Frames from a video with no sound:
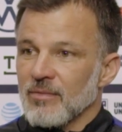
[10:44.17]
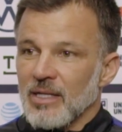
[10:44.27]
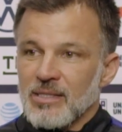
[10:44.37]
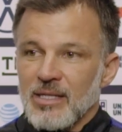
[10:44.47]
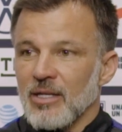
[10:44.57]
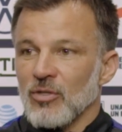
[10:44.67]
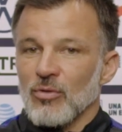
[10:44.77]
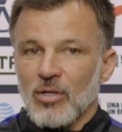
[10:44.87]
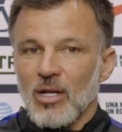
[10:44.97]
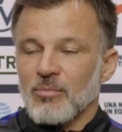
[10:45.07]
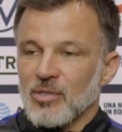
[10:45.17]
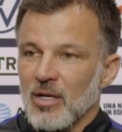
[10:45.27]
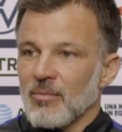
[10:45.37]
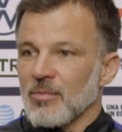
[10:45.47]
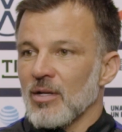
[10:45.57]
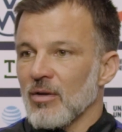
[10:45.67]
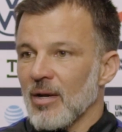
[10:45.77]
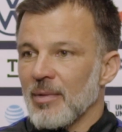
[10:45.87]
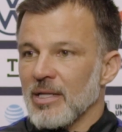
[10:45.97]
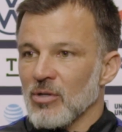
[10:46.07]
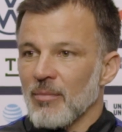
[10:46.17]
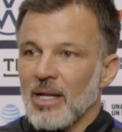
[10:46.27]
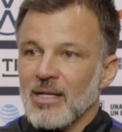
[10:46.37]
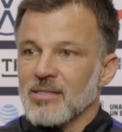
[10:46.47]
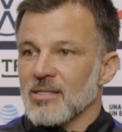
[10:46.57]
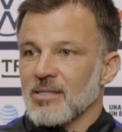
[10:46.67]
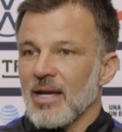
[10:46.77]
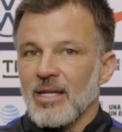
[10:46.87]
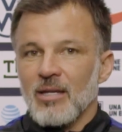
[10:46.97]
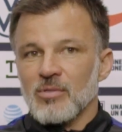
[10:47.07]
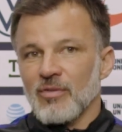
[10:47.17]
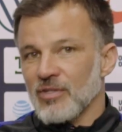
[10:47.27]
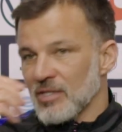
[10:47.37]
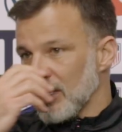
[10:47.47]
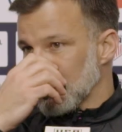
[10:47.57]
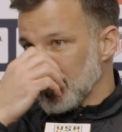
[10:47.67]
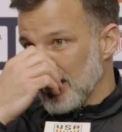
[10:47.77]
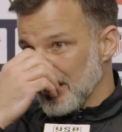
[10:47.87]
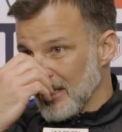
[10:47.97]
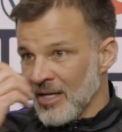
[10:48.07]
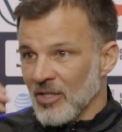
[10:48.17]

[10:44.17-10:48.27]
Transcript: They see new clubs come, you know, coming into MLS, the stadiums, the facilities,